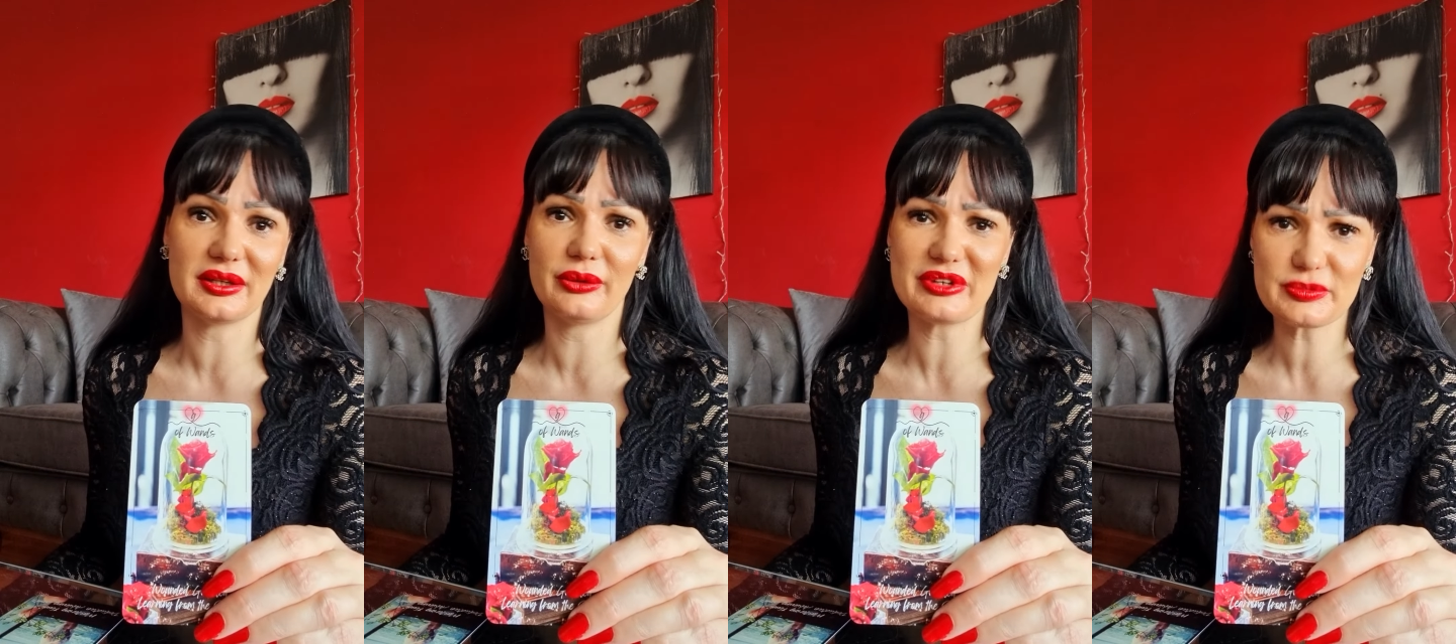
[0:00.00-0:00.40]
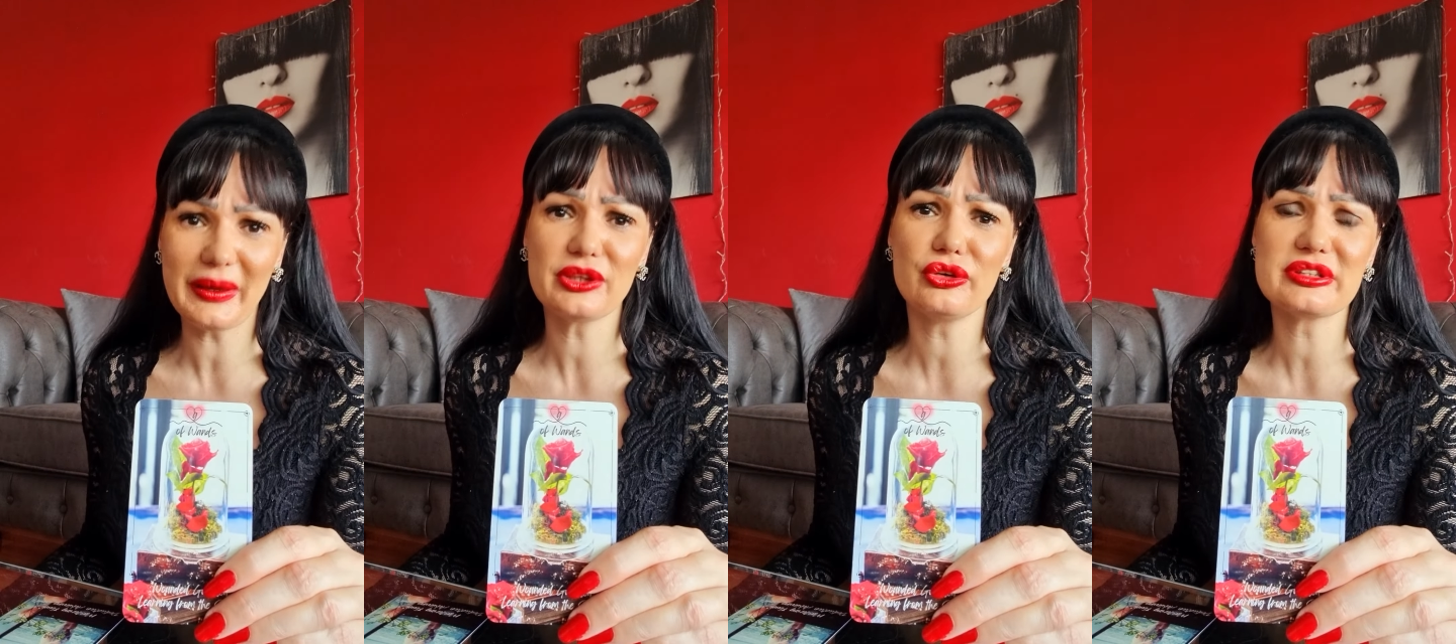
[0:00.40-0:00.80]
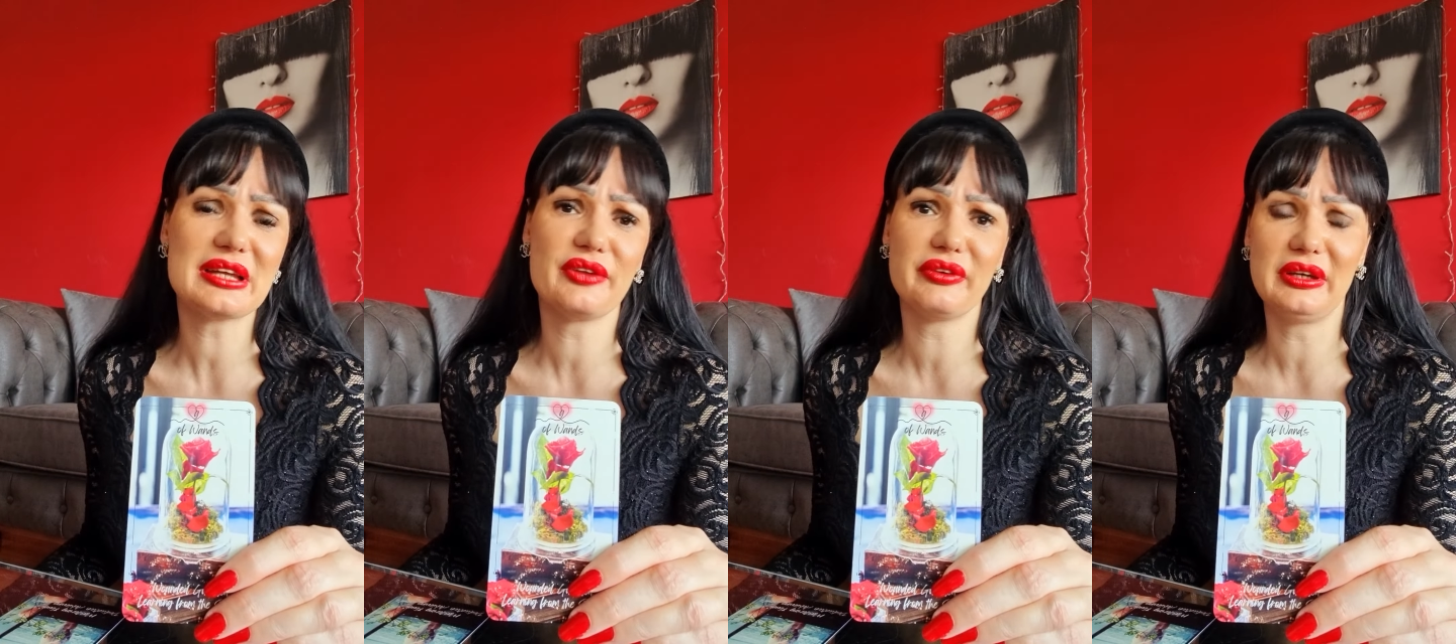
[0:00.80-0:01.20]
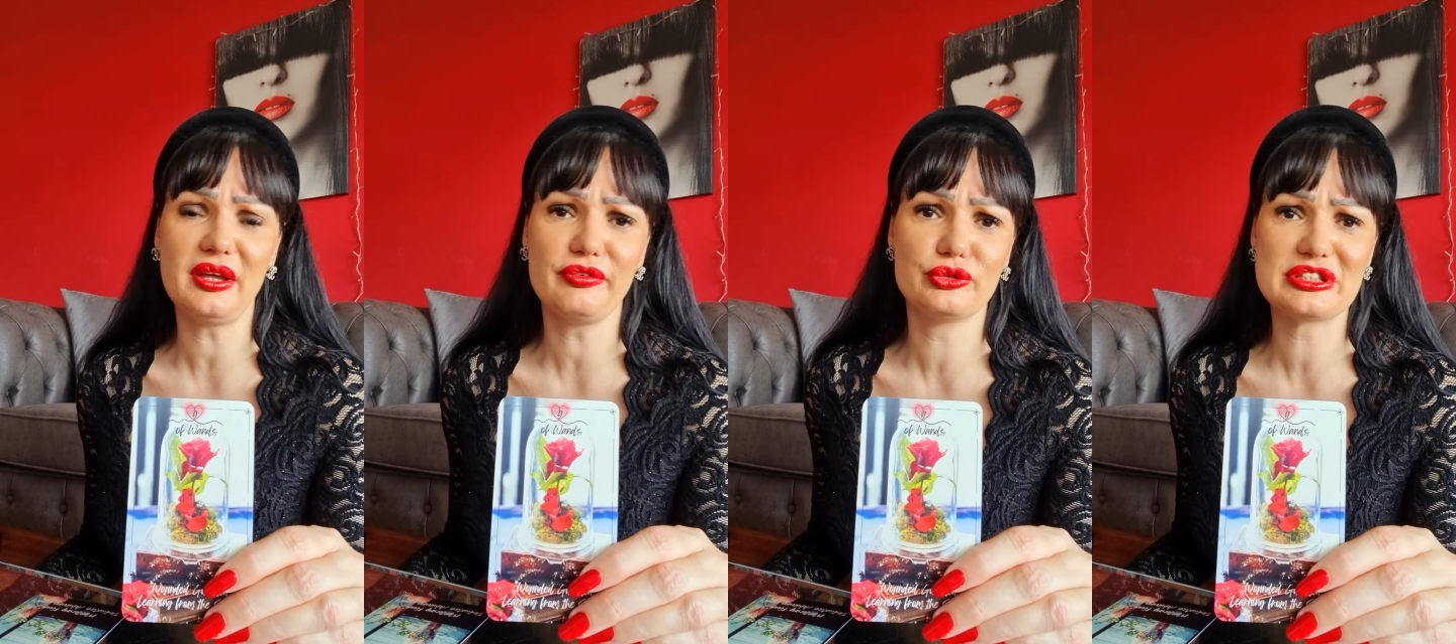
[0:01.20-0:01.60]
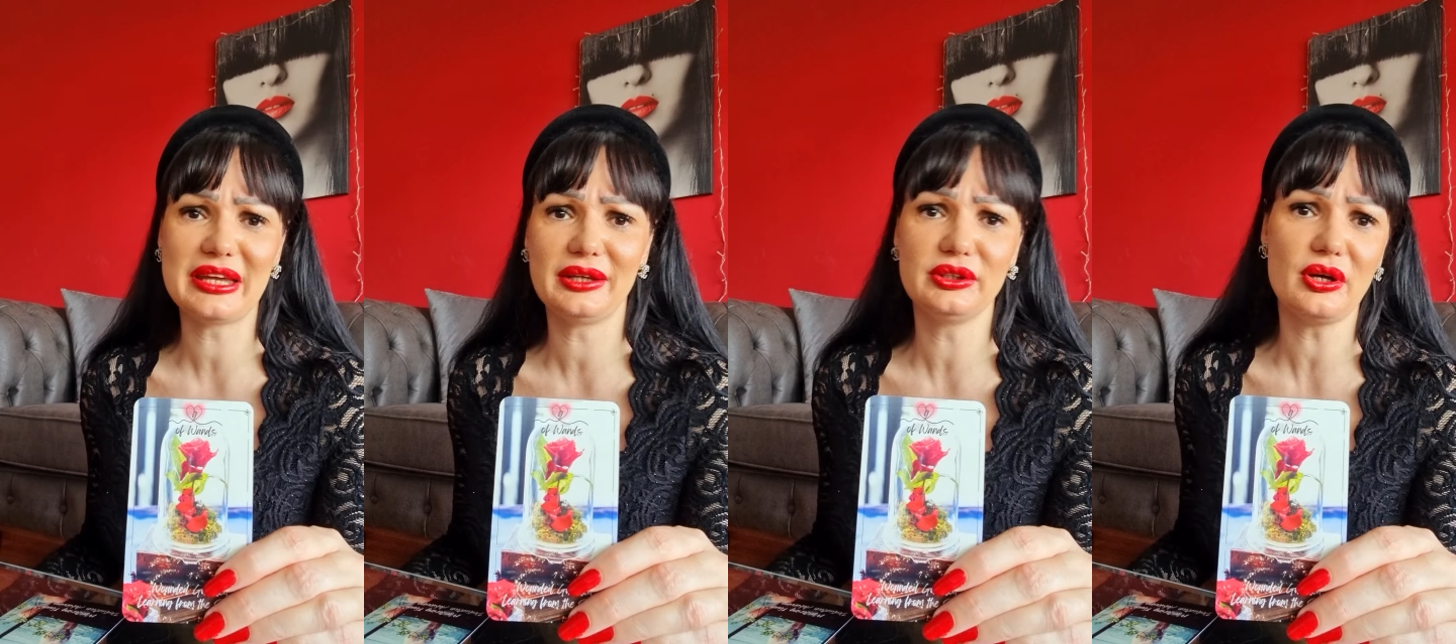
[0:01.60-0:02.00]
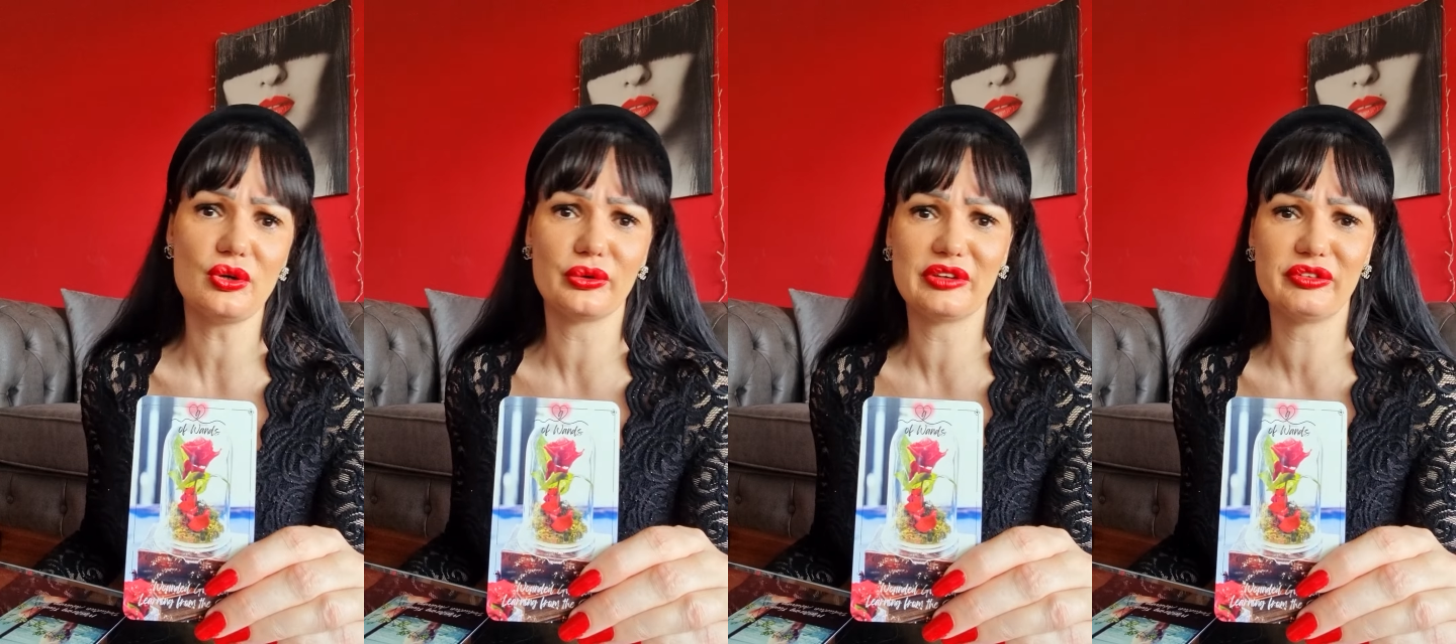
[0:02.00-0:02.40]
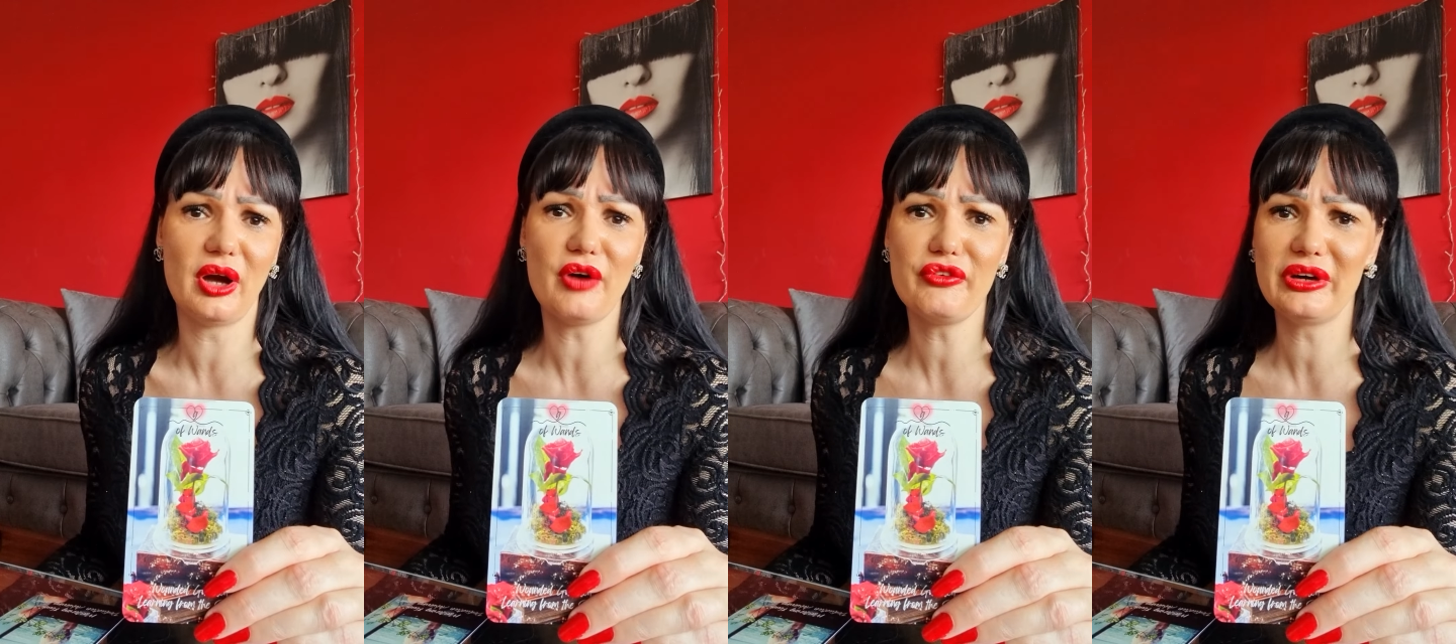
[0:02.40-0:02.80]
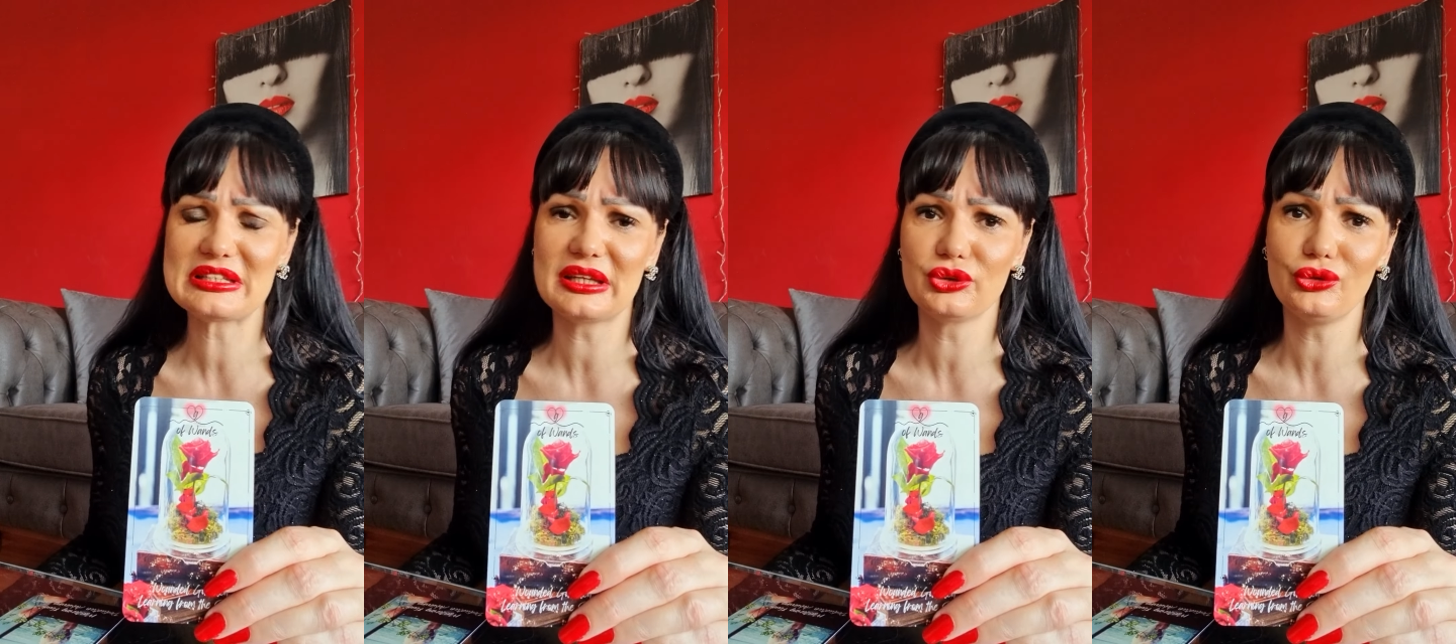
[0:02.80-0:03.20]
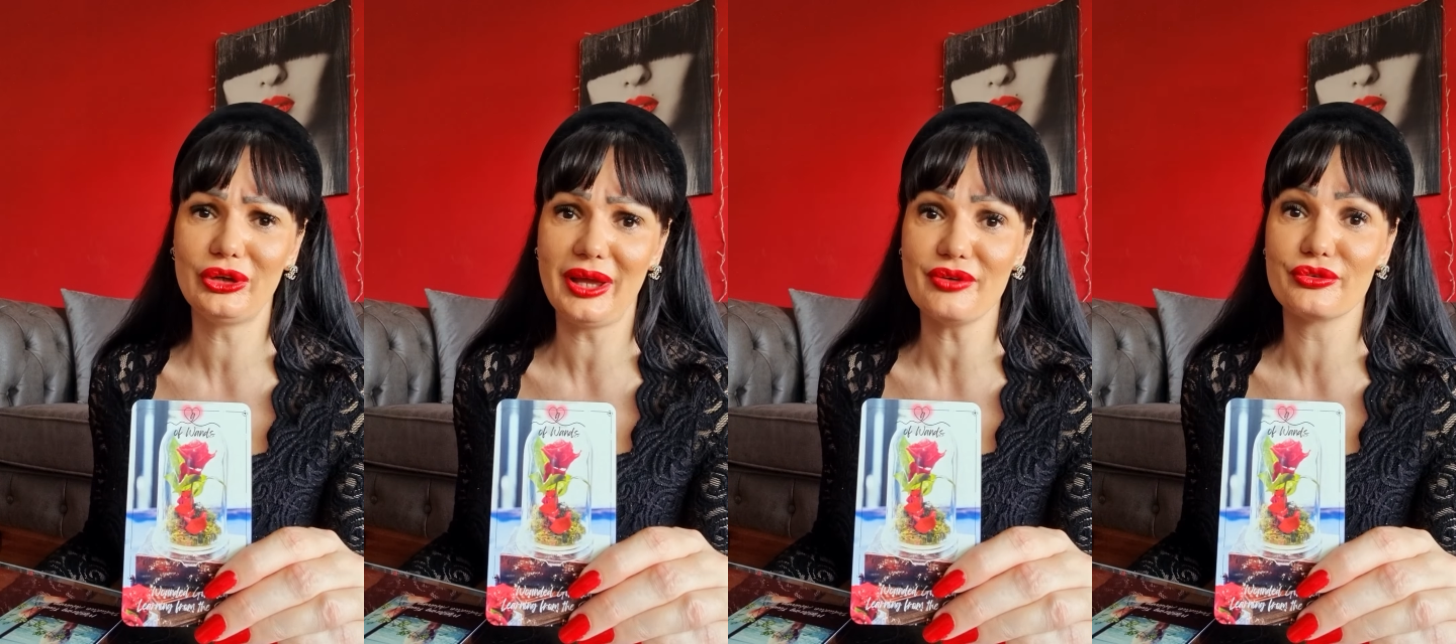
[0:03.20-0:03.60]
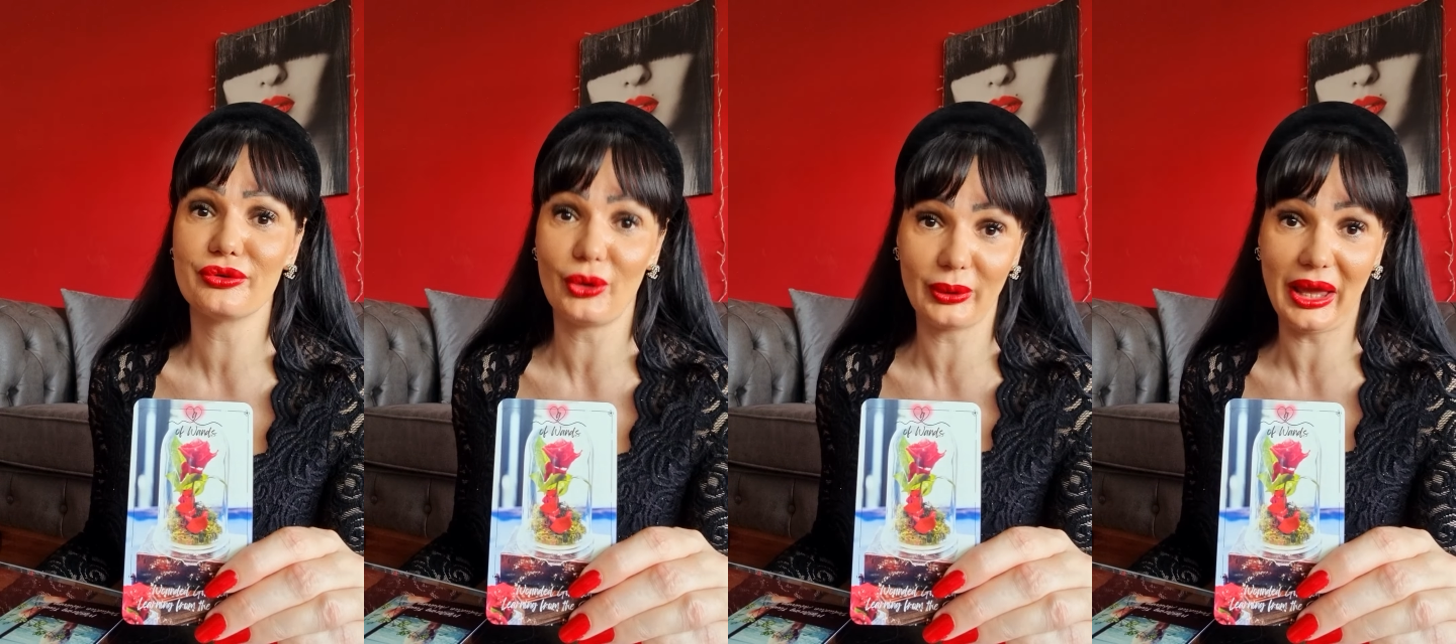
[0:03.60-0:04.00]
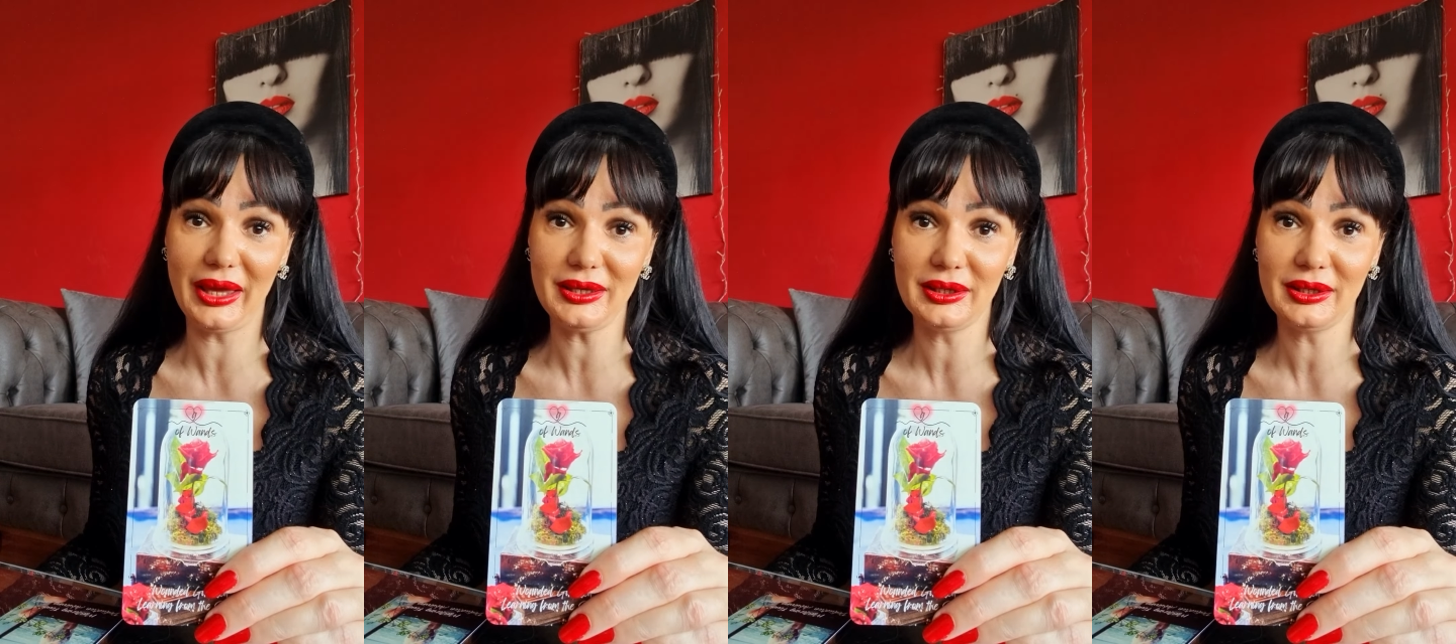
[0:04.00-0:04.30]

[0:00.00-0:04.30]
Respect yourself enough to say no if the offer is not good enough, okay?